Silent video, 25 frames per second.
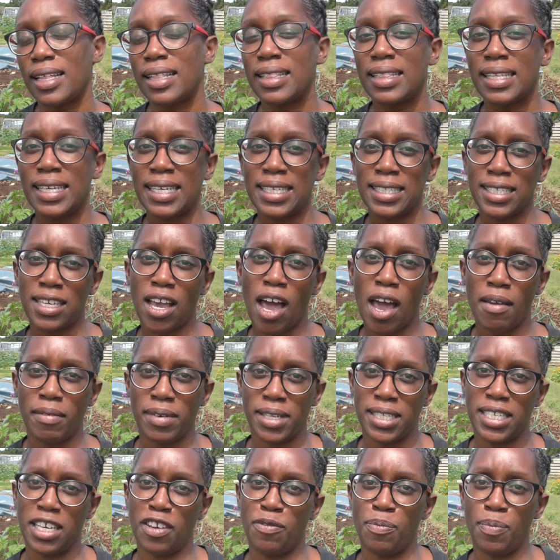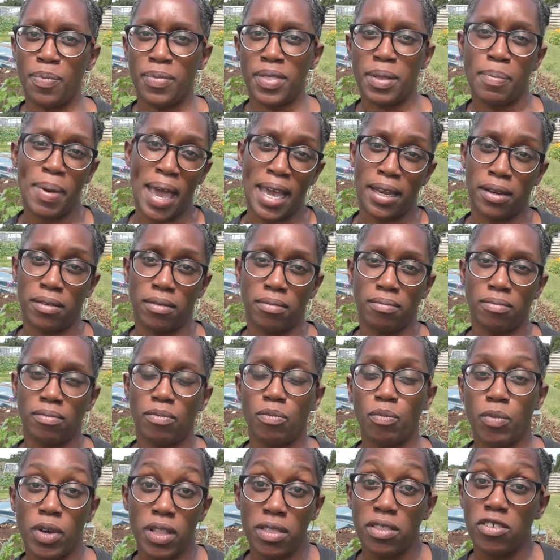the entirety of the bed
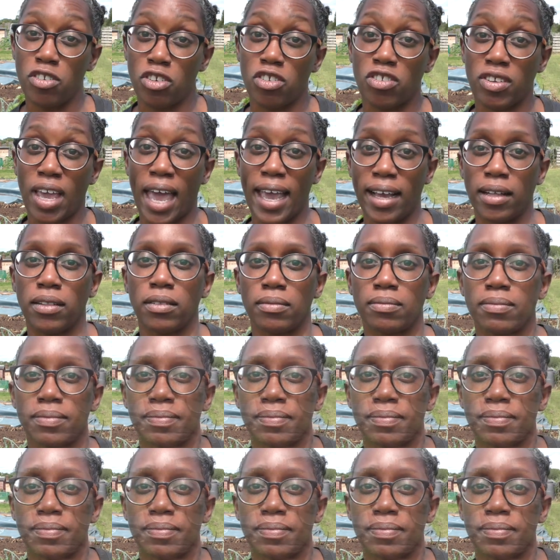with just kale.